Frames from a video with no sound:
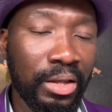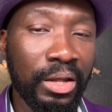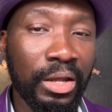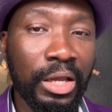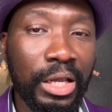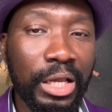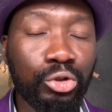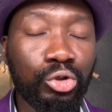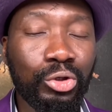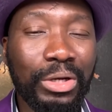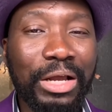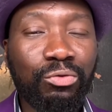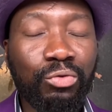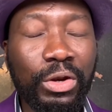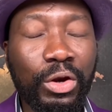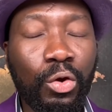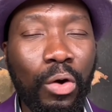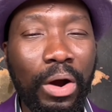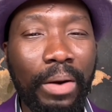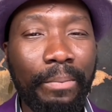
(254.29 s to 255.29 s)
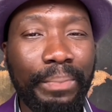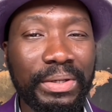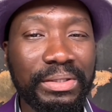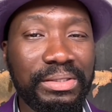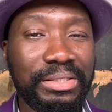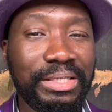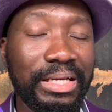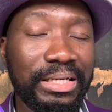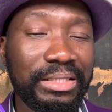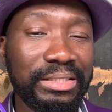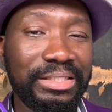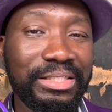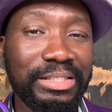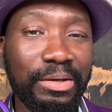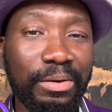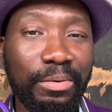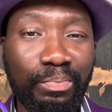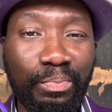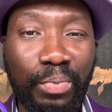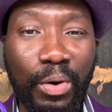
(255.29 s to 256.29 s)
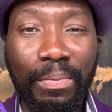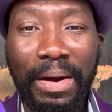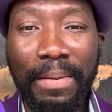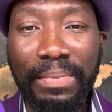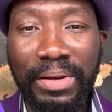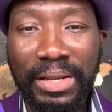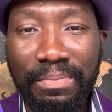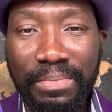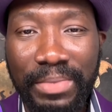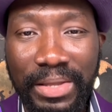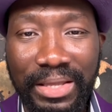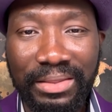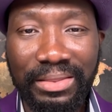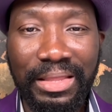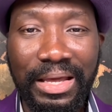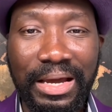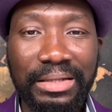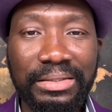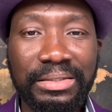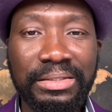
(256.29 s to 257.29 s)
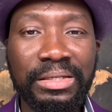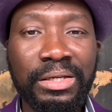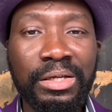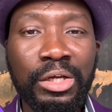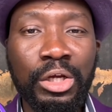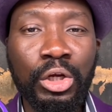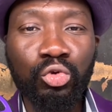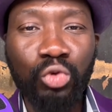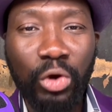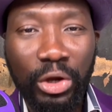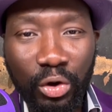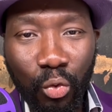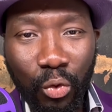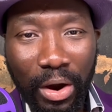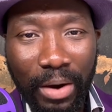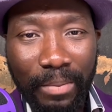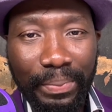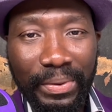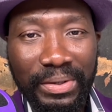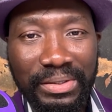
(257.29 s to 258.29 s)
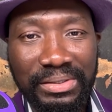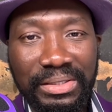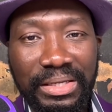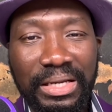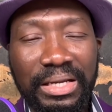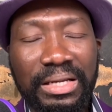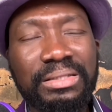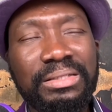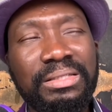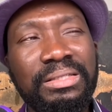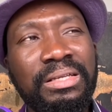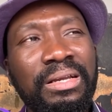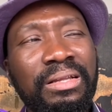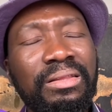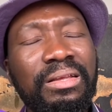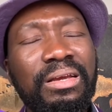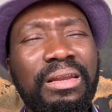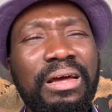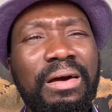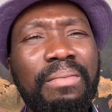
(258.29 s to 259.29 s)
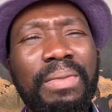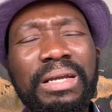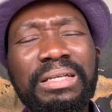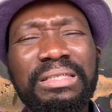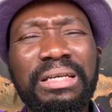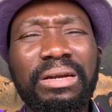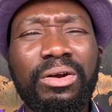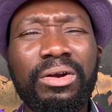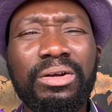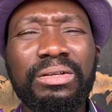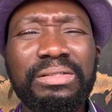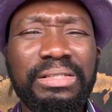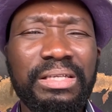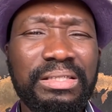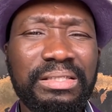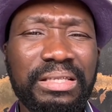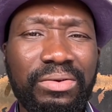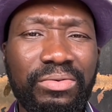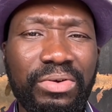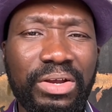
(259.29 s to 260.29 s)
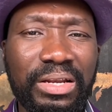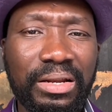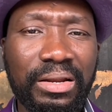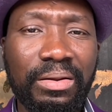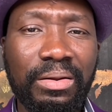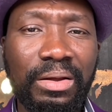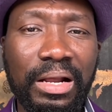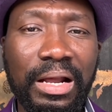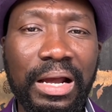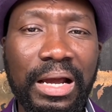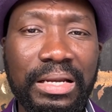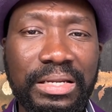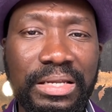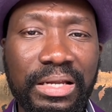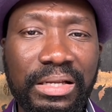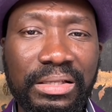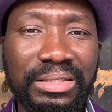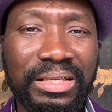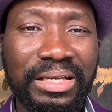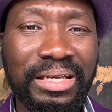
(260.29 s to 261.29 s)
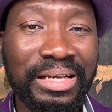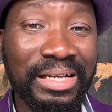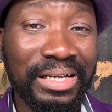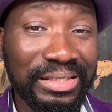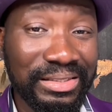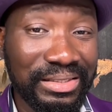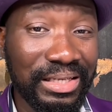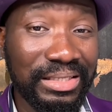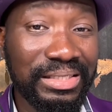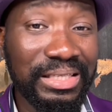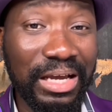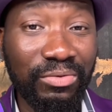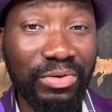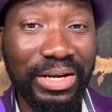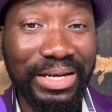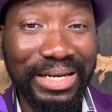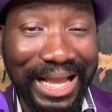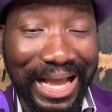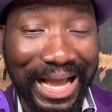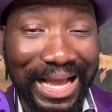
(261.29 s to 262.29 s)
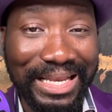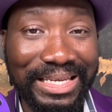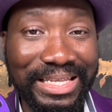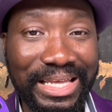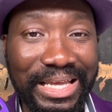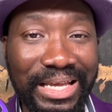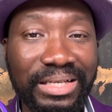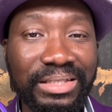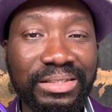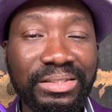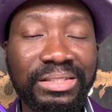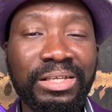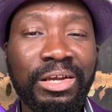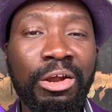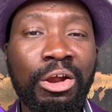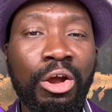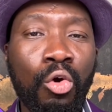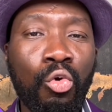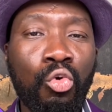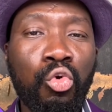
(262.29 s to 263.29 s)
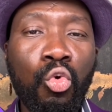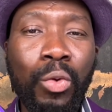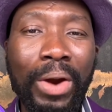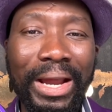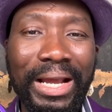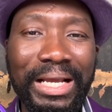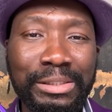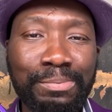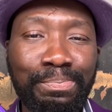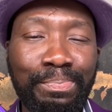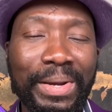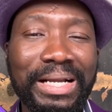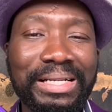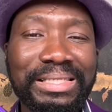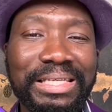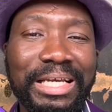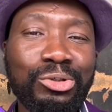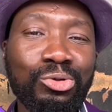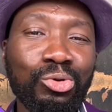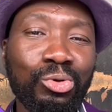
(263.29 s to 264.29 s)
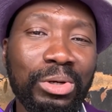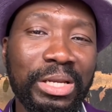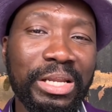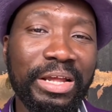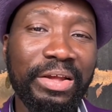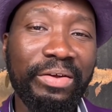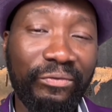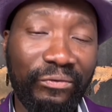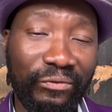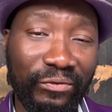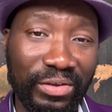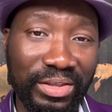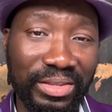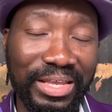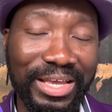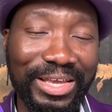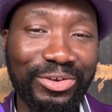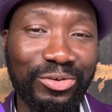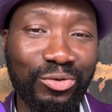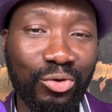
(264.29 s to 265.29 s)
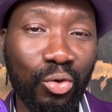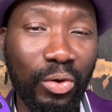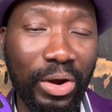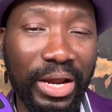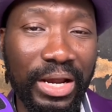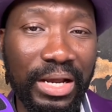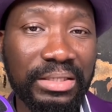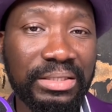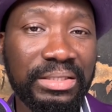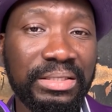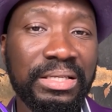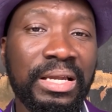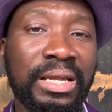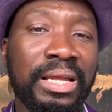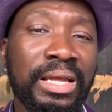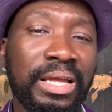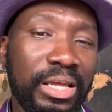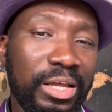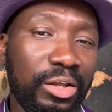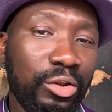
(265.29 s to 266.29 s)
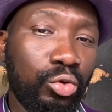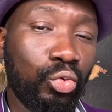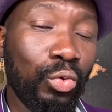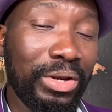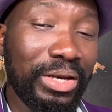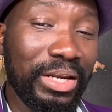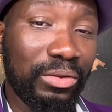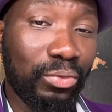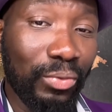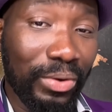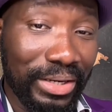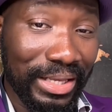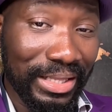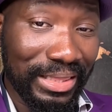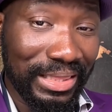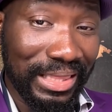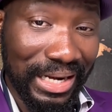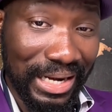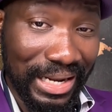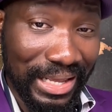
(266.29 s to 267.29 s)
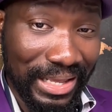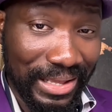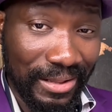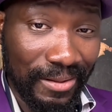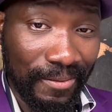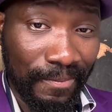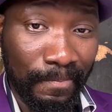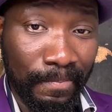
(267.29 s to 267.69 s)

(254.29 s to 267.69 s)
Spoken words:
And so that 21% probably mean that 21%, the number is around 600 Ghanaians. 600 Ghanaians who were expected to leave the US in 2023